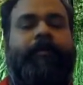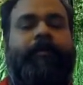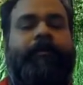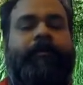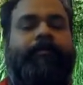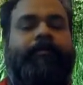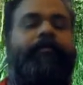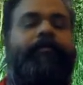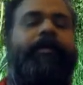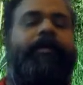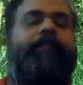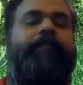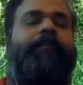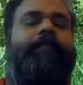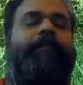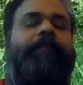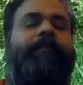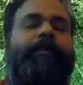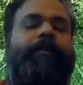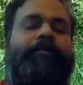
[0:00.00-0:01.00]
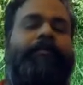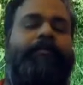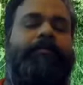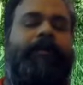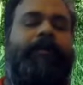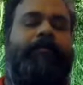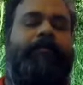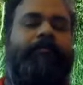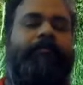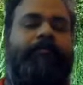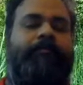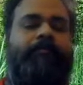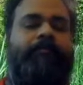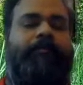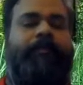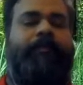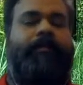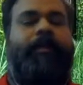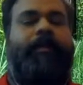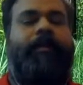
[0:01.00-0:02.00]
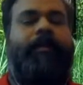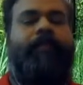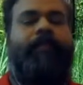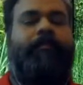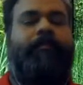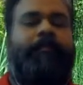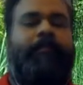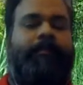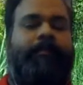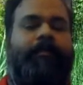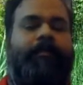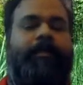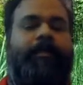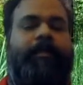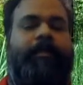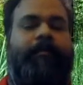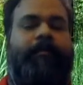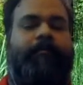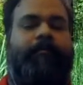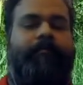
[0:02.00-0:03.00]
So, coming back to our Uttarayan and Dakshinayan,